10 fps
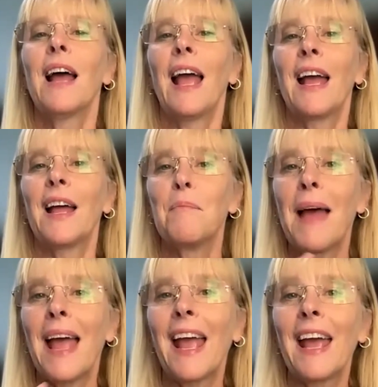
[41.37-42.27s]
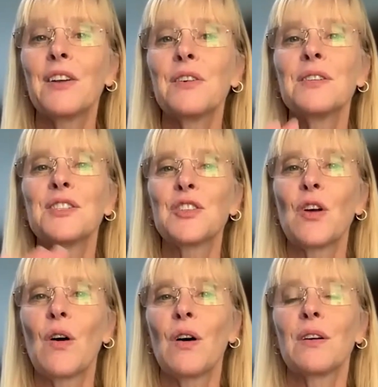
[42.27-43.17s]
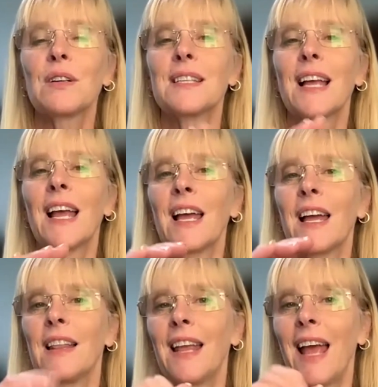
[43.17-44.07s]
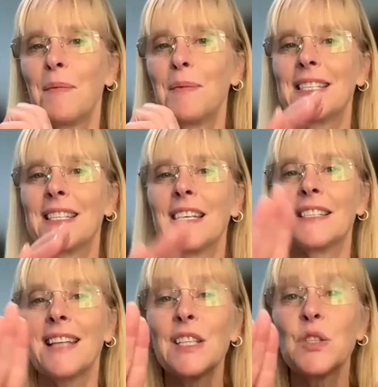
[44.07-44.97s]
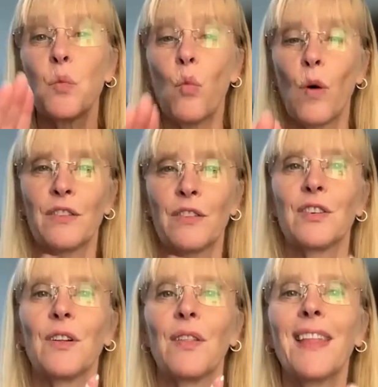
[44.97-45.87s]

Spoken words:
and manners, songs, and the ABCs. That's wonderful.